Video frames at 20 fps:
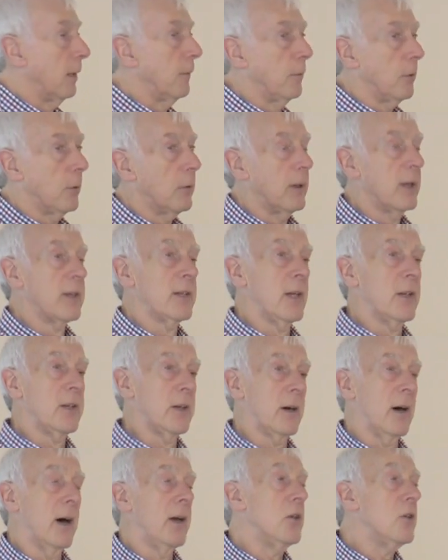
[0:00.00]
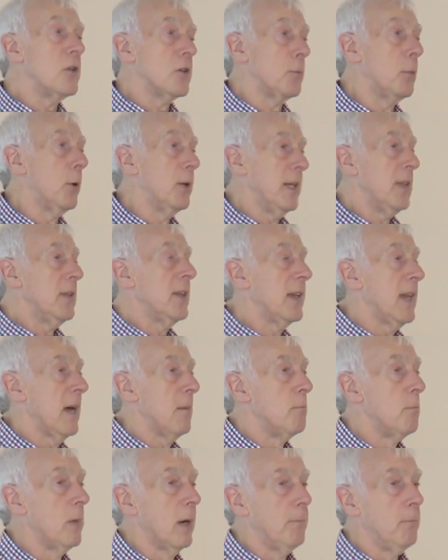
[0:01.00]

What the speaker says: 4, etc. And you just put in the number.